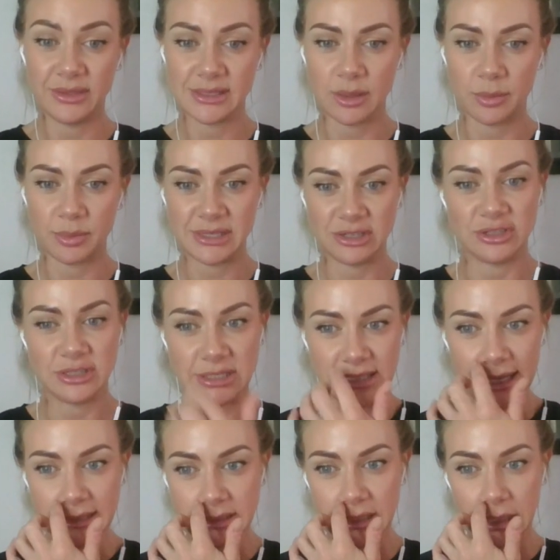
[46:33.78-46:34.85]
With this
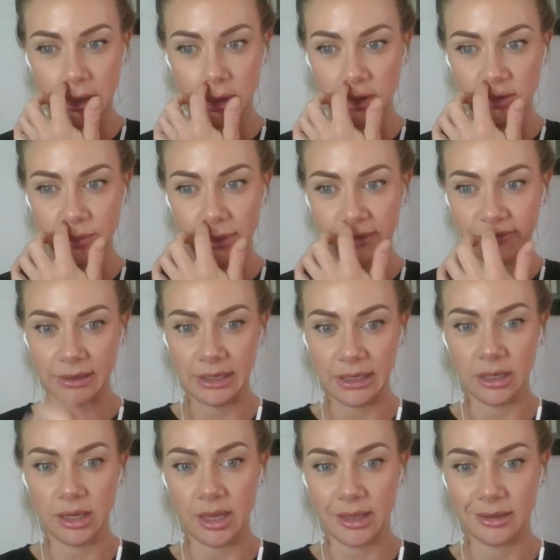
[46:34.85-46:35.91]
opposition to Saturn, it could be
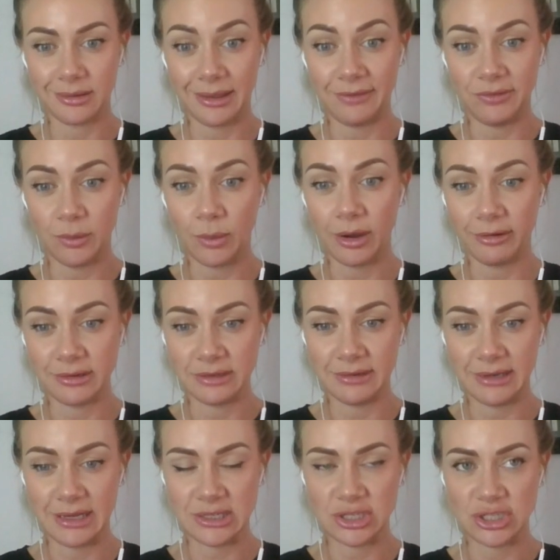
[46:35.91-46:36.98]
feeling like if you
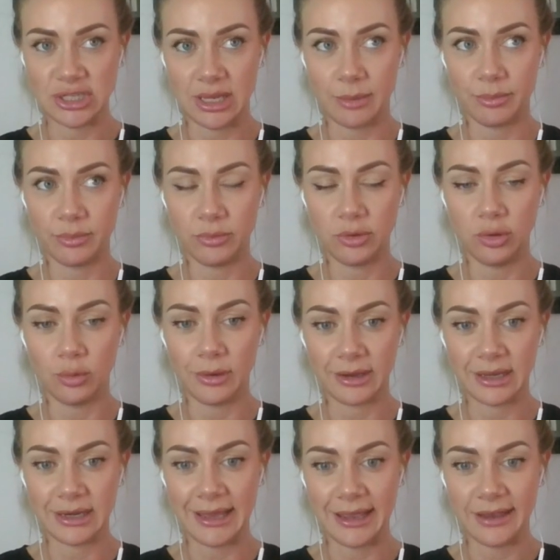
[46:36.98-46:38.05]
are in a relationship,
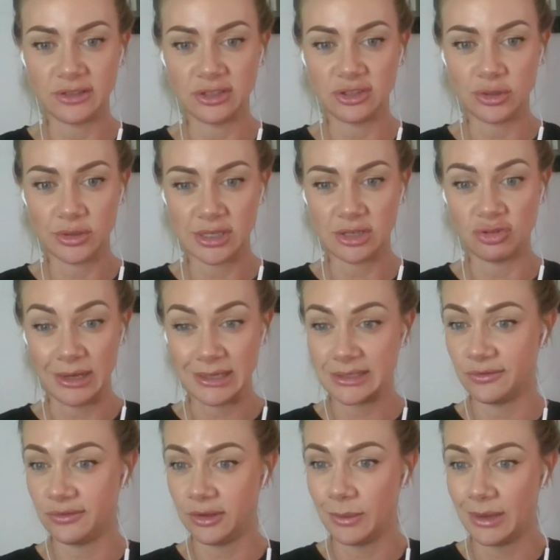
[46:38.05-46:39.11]
you are going to have to just
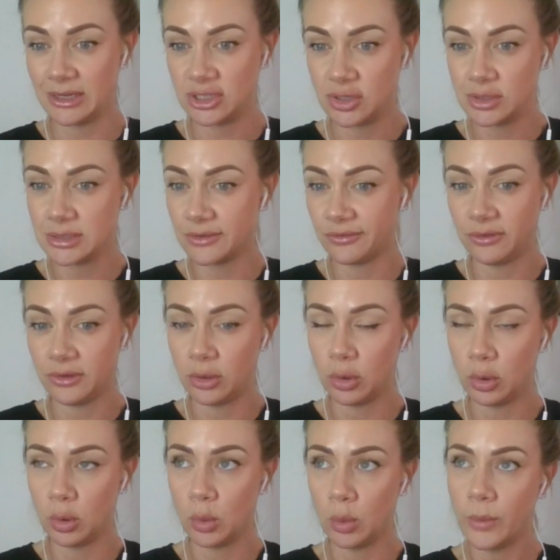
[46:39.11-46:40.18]
address a few issues, a
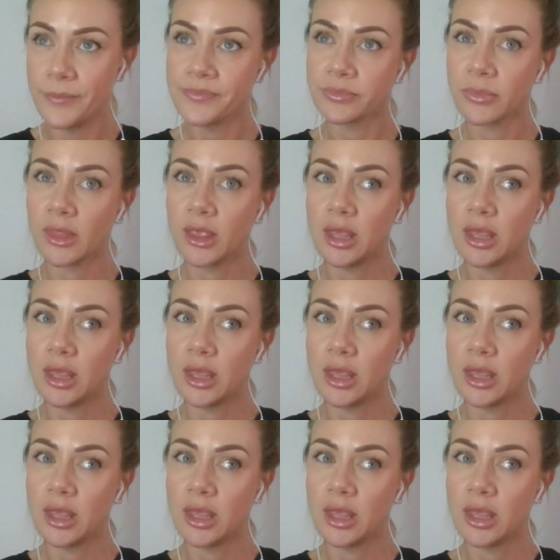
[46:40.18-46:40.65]
few